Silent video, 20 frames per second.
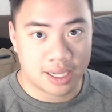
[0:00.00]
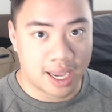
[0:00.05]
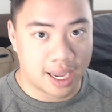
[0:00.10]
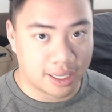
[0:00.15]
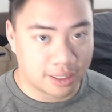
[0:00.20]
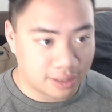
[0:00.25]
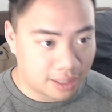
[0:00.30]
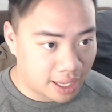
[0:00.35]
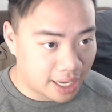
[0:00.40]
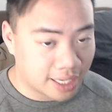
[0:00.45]

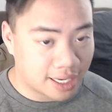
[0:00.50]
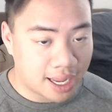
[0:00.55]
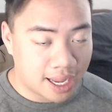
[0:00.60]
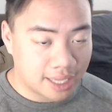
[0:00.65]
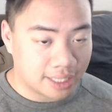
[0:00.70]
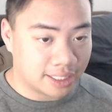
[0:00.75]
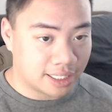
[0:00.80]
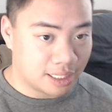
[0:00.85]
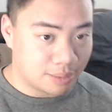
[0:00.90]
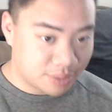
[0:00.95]
And like I
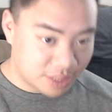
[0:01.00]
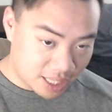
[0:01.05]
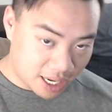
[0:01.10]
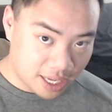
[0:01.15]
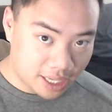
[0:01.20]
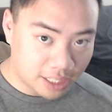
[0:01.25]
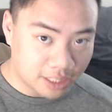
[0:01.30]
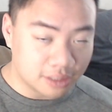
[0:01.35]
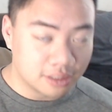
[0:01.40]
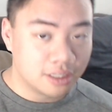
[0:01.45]
keep
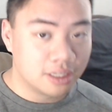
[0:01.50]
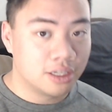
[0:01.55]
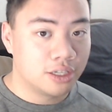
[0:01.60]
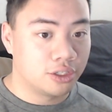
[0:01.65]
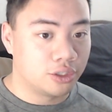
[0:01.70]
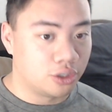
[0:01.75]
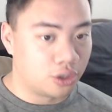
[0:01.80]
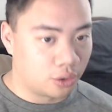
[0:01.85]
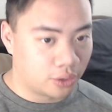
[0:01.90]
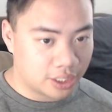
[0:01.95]
saying,
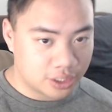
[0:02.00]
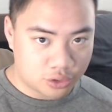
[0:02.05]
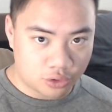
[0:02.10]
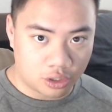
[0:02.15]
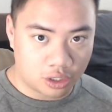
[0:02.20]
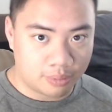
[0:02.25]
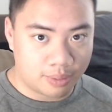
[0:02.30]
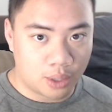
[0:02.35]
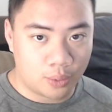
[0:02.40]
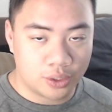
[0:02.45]
you don't get
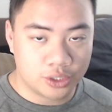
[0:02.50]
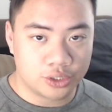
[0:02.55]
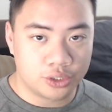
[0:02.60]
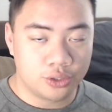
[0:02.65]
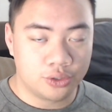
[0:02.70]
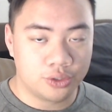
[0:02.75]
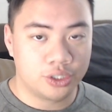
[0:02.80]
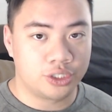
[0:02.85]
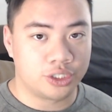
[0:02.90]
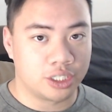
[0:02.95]
stronger by what you do
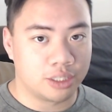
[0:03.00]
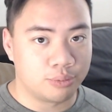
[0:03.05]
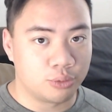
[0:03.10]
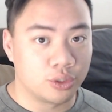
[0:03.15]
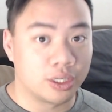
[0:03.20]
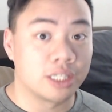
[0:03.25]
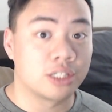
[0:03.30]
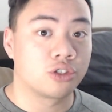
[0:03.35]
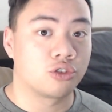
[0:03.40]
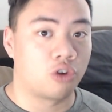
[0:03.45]
in the gym, you
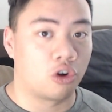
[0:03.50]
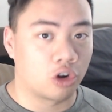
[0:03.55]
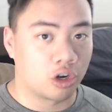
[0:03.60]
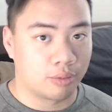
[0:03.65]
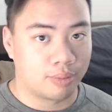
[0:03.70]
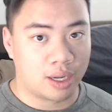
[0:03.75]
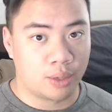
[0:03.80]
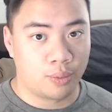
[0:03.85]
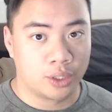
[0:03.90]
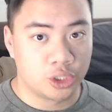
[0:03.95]
get stronger
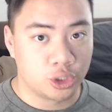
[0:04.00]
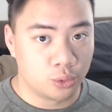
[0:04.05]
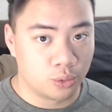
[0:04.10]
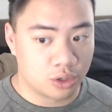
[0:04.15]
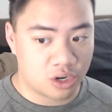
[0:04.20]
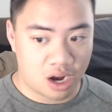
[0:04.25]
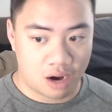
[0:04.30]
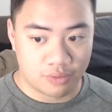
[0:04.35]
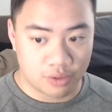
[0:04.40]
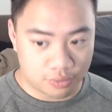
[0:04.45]
by what you
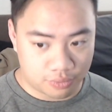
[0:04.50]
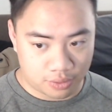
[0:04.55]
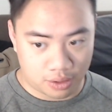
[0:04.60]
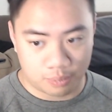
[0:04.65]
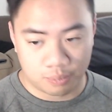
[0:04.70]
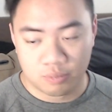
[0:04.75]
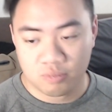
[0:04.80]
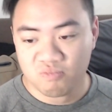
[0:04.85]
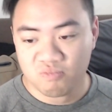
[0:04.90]
recover from.